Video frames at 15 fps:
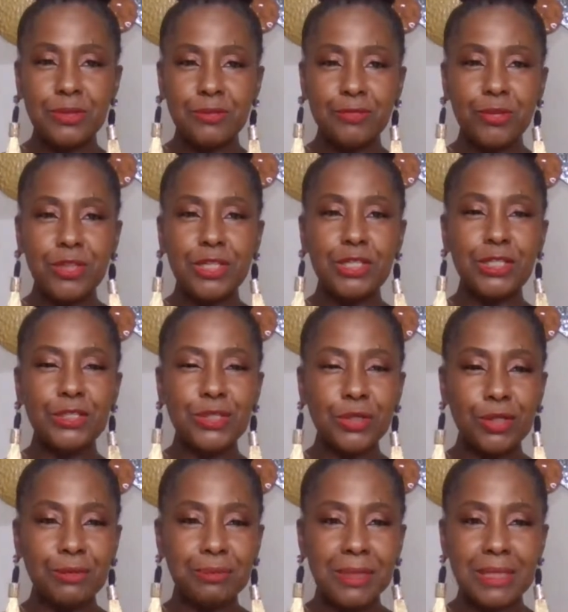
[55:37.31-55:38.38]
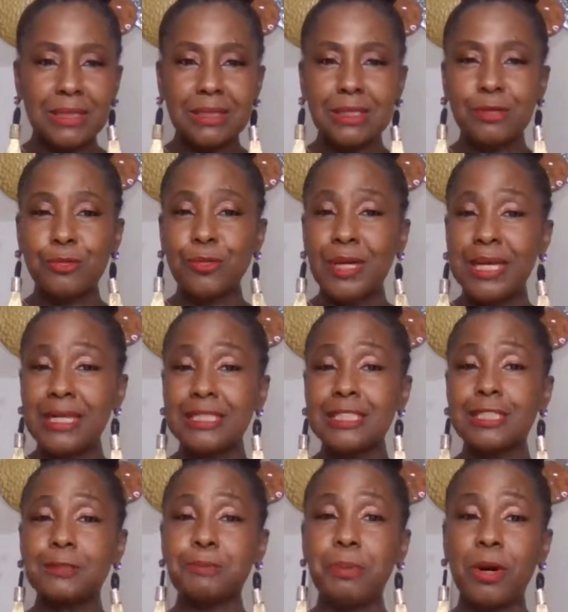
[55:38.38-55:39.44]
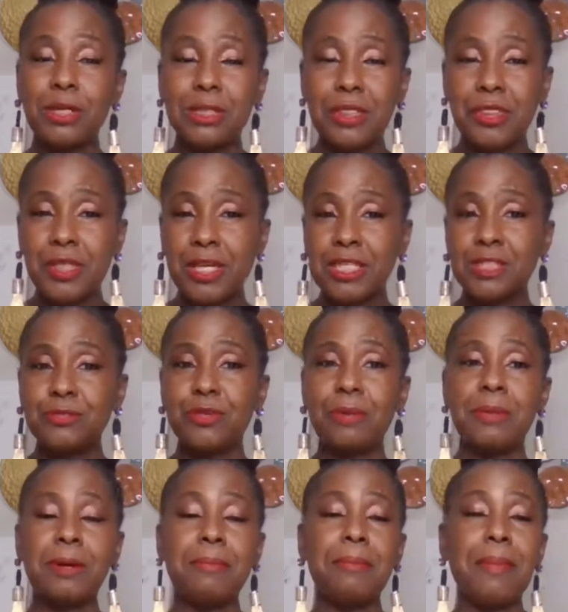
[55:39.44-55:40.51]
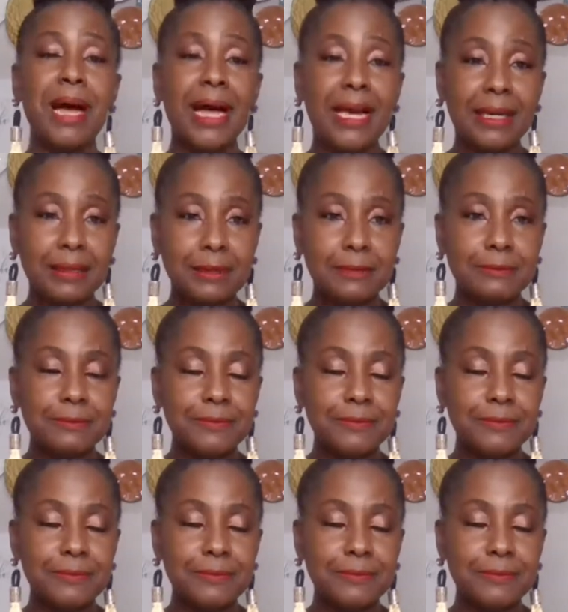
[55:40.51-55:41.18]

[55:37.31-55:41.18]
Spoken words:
for the discernment to really spot things from a mile,